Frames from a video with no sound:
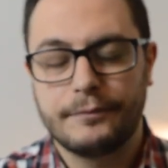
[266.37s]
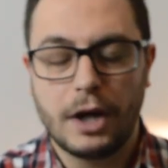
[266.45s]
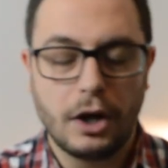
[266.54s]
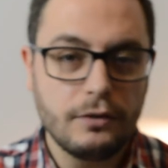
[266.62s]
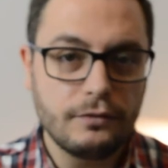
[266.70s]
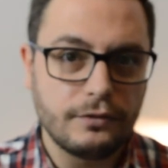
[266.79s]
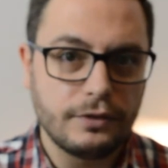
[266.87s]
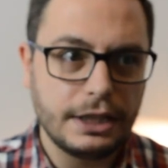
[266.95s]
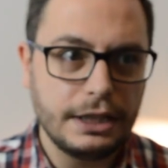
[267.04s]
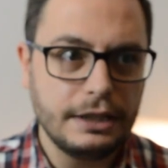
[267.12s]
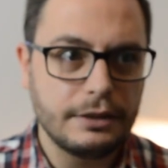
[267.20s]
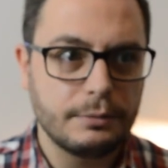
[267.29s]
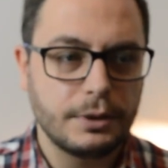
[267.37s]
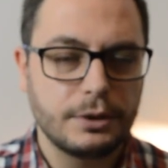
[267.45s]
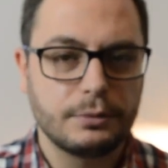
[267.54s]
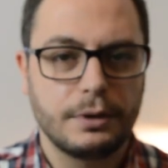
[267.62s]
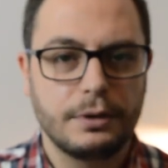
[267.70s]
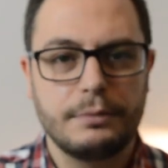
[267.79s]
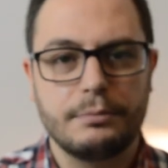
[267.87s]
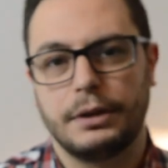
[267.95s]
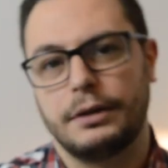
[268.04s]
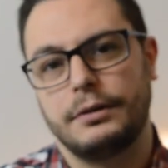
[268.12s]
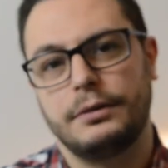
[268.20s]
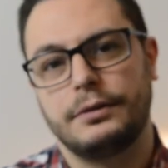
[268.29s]
Hopefully the world won't
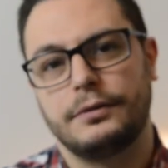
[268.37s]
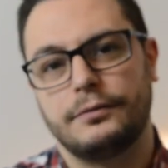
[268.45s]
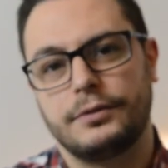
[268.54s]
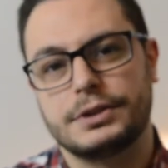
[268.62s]
implode for